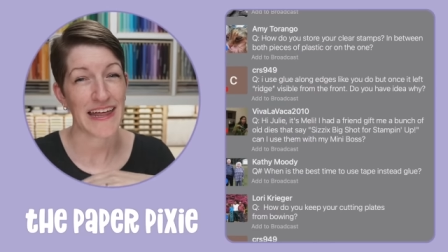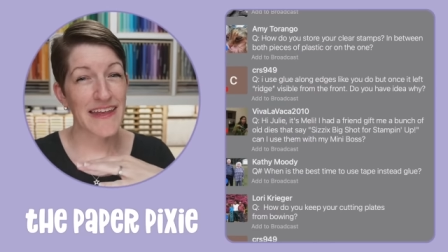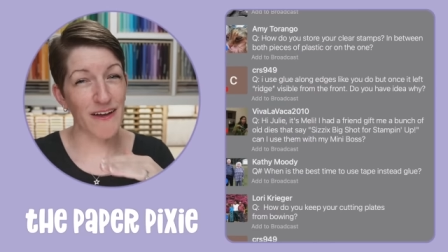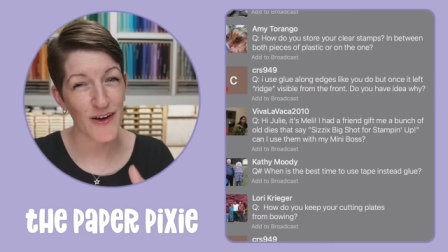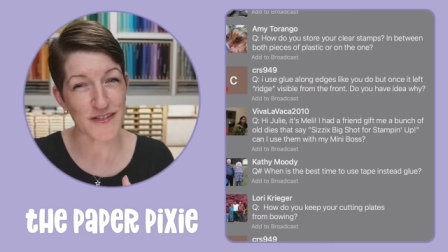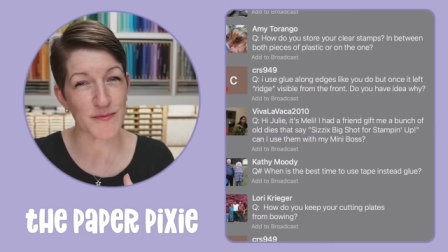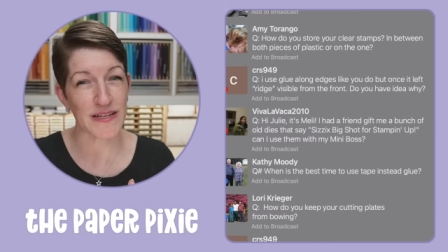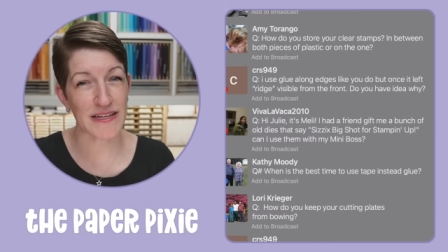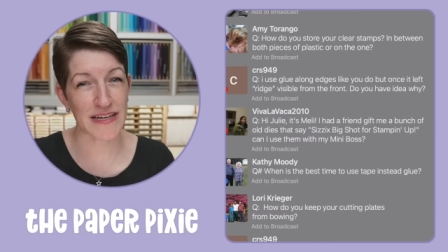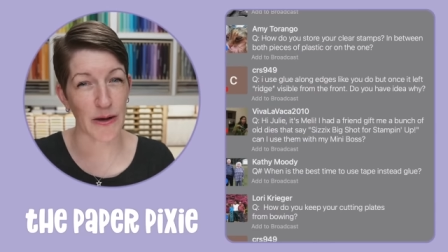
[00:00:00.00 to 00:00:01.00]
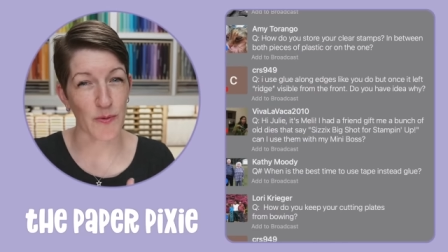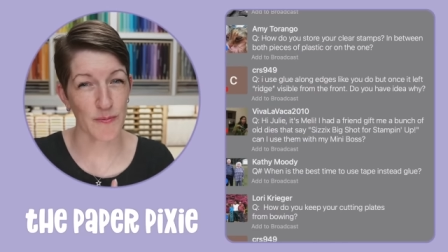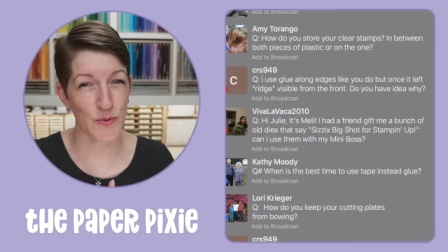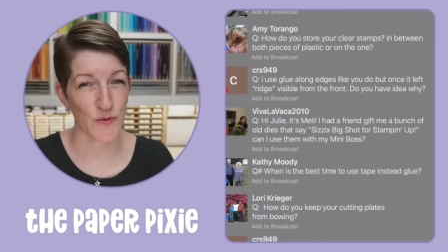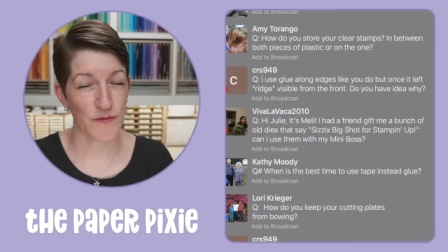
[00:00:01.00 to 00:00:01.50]
And then ultimately I
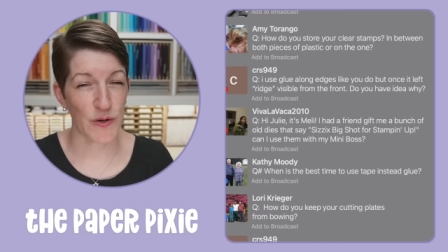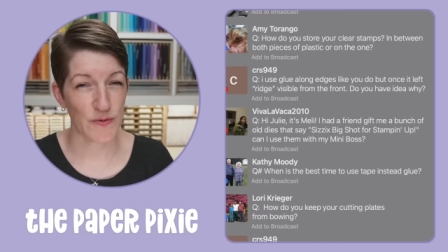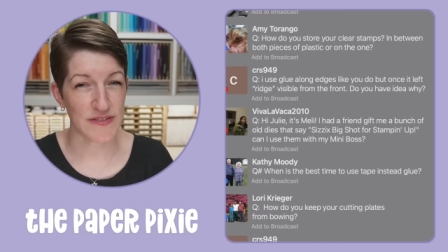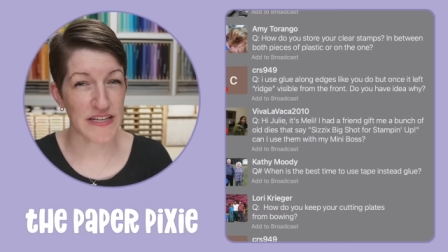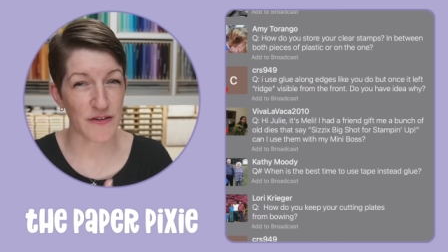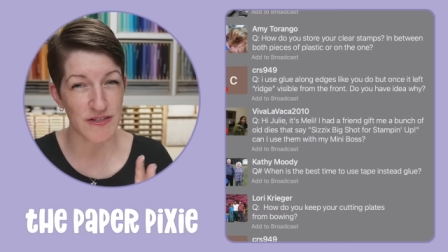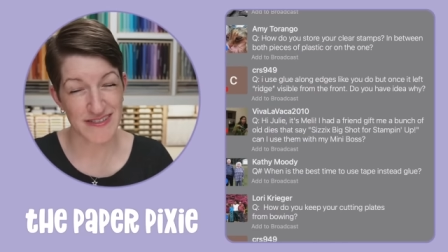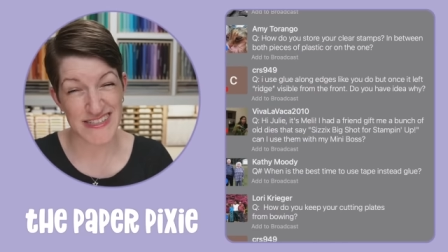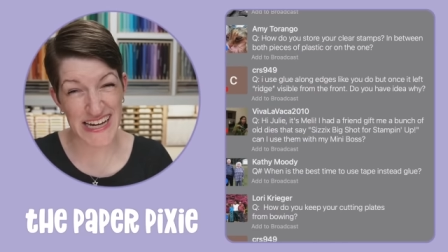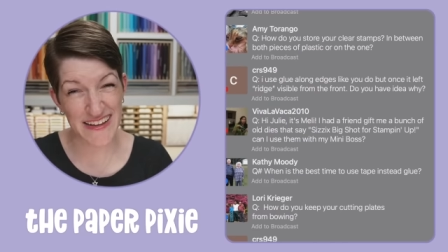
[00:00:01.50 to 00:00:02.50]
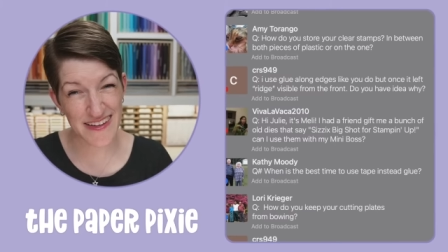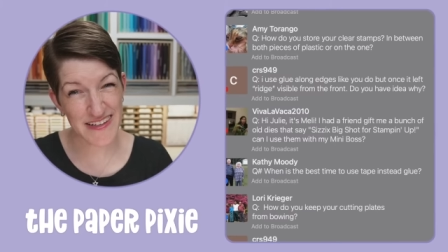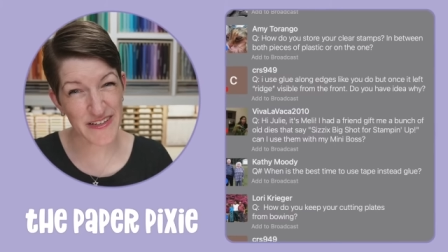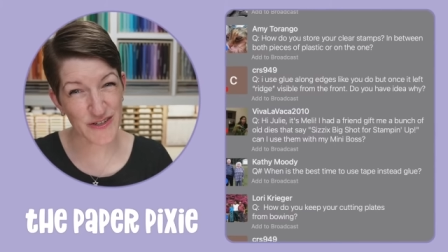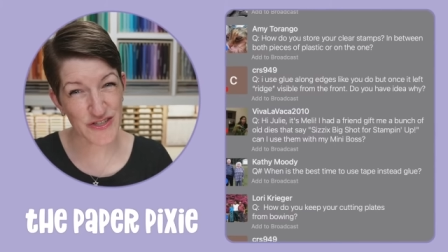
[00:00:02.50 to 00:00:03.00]
will move those either to stay on the
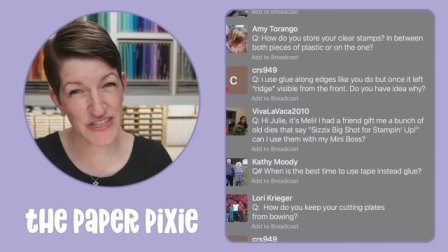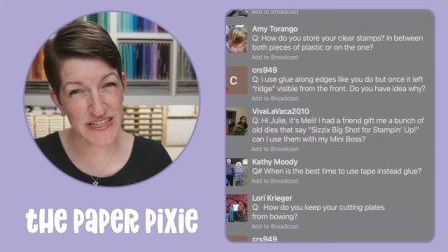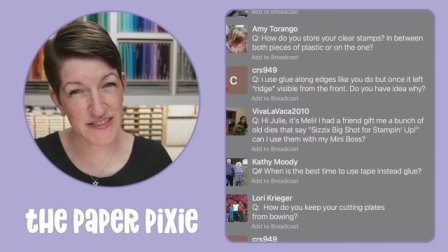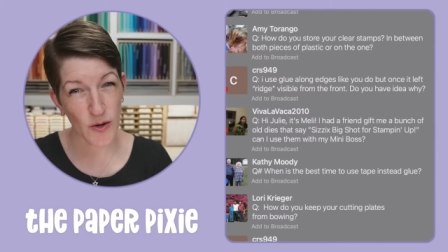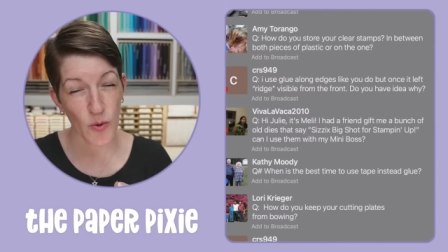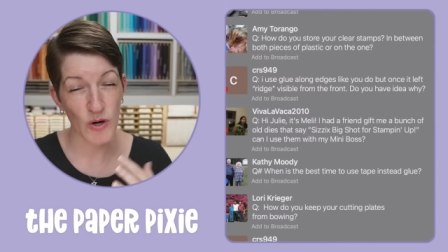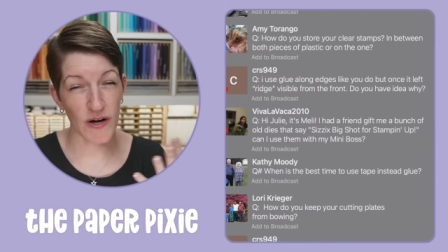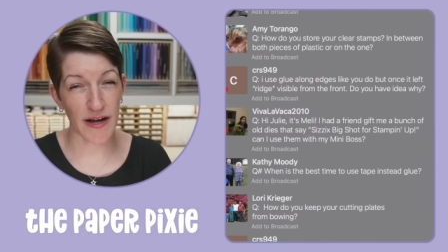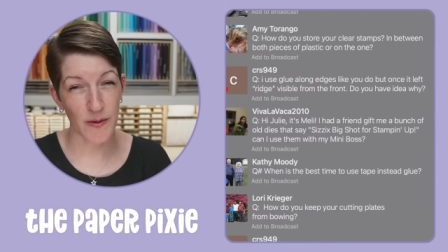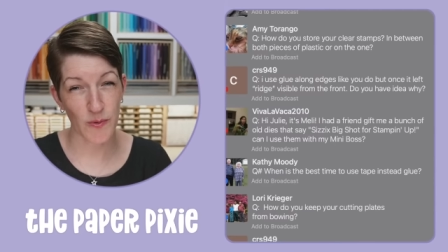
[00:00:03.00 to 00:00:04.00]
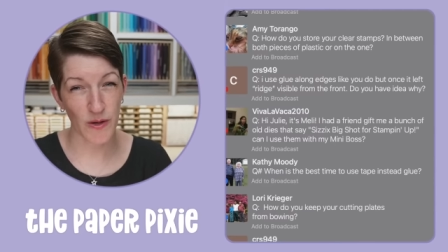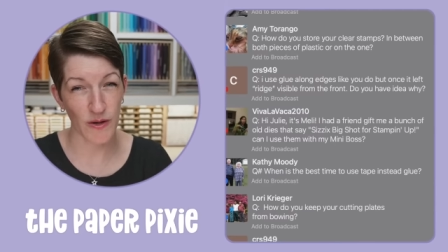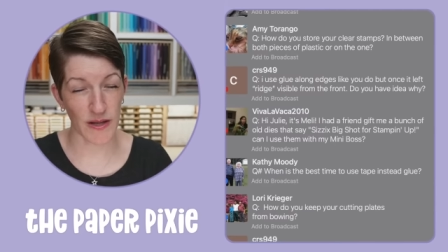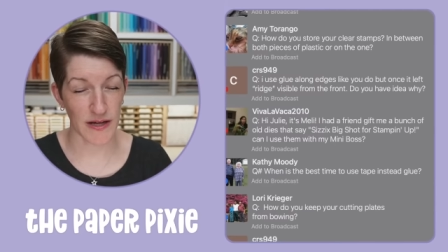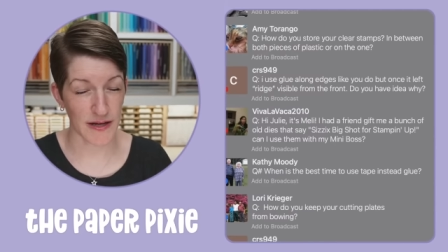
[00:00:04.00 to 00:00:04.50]
clear sheet or I
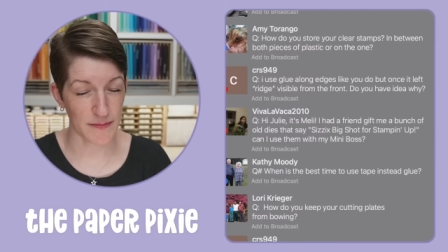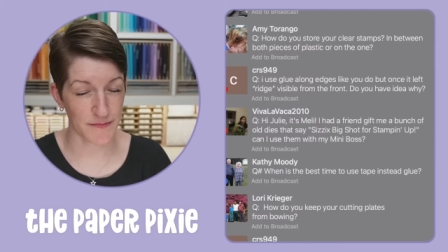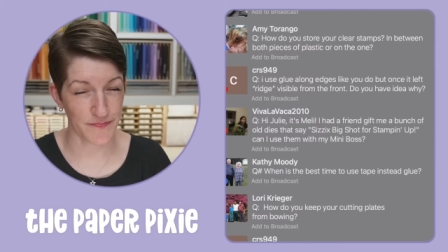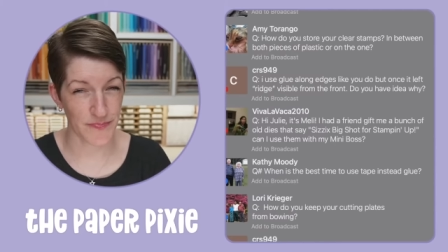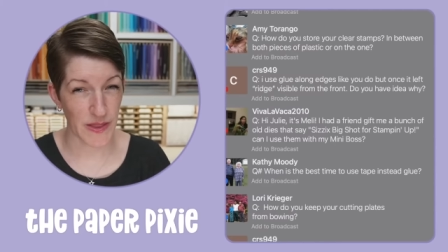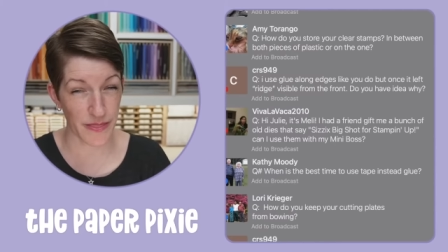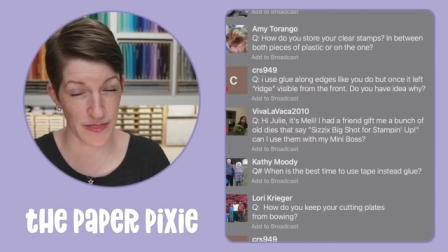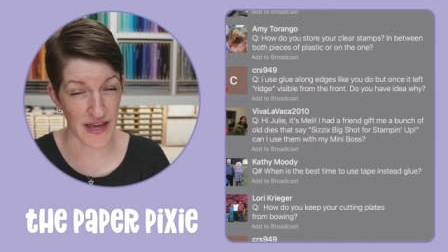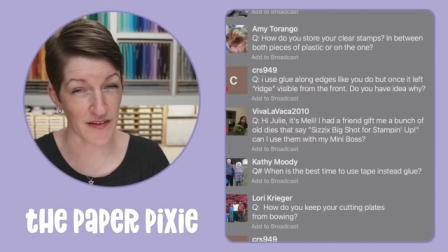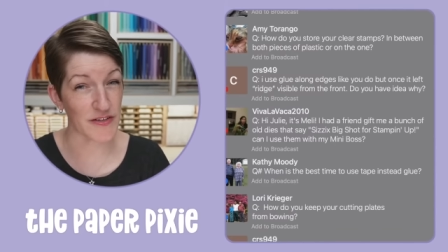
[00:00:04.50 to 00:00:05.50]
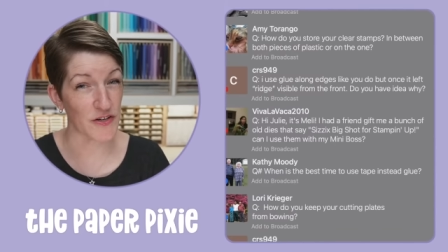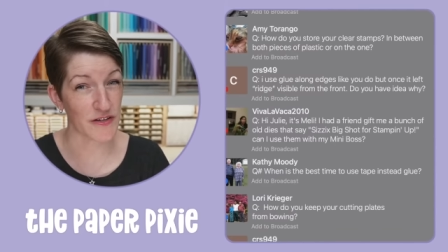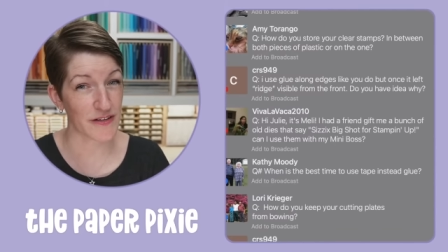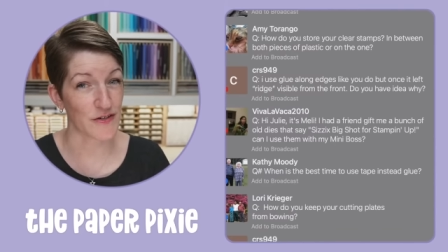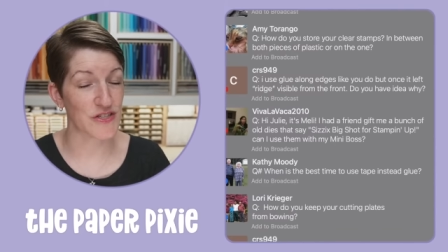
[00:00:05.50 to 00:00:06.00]
will, um, the, the, heavier
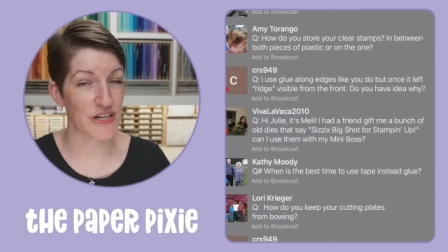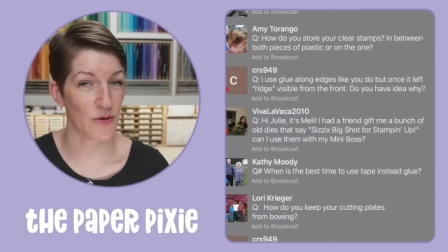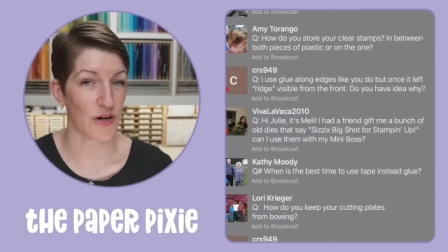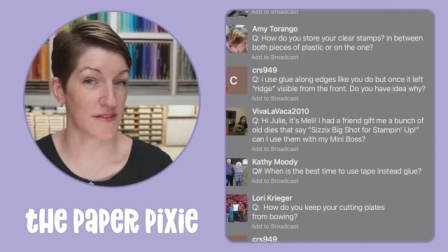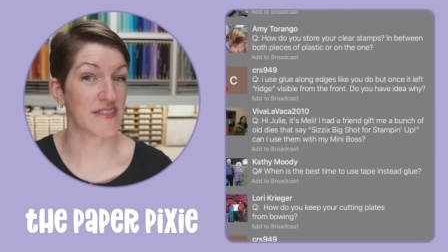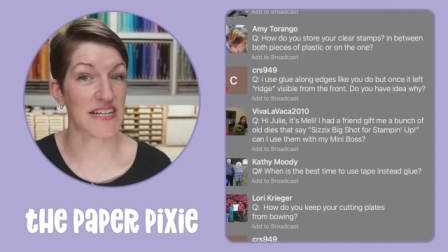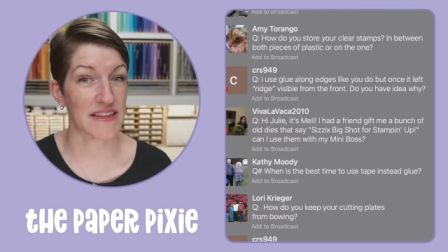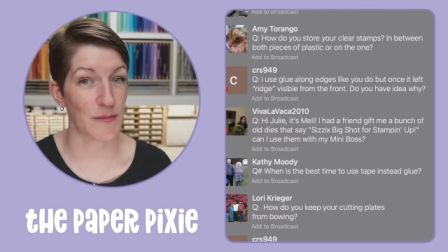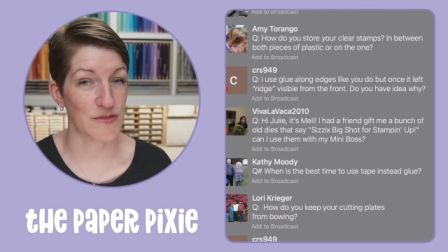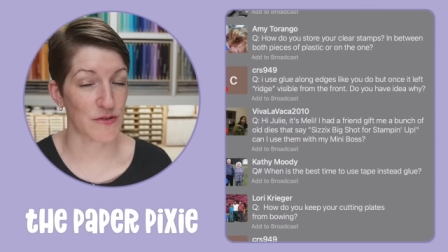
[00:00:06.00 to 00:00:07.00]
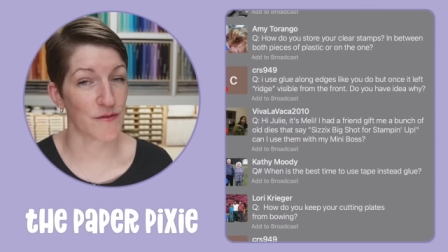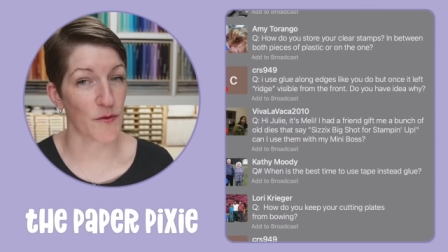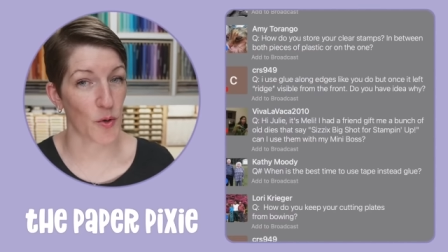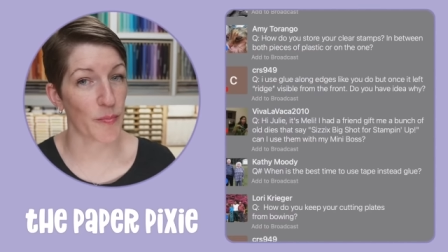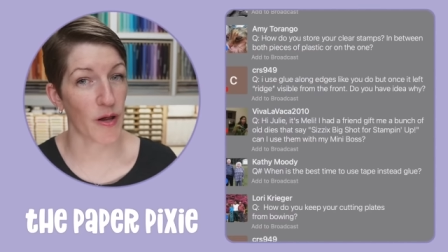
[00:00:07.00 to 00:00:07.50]
clear sheet, or I'll stick them to the
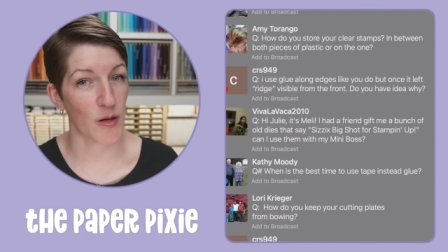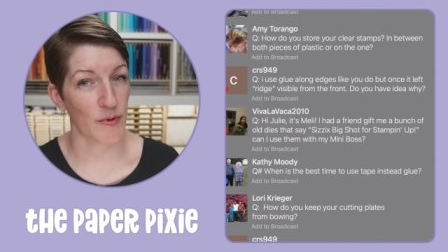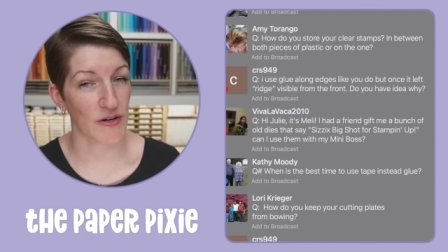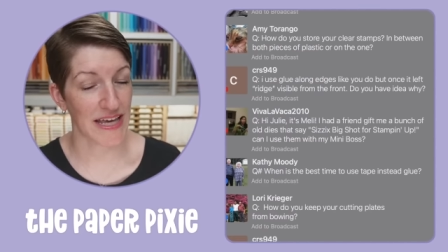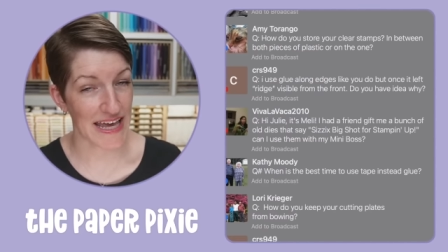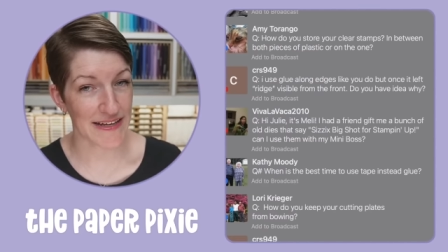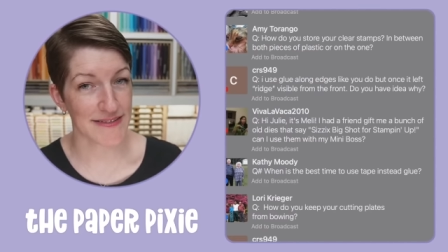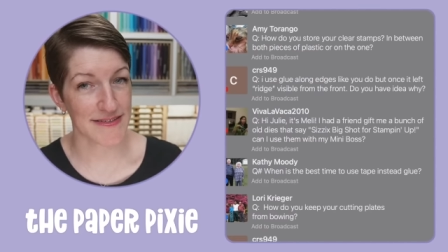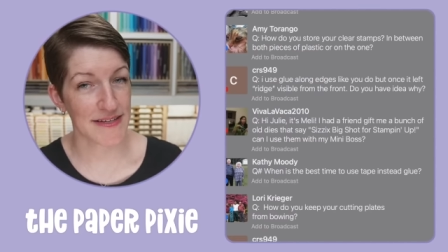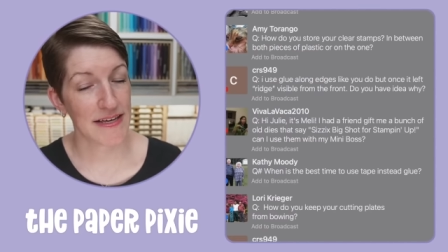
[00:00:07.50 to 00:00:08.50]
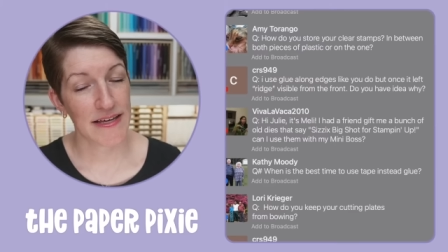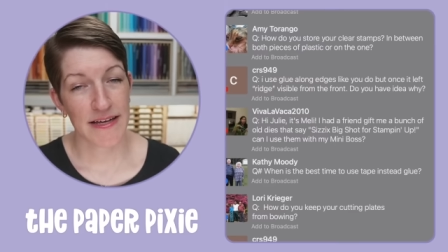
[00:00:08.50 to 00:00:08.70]
photopolymer case.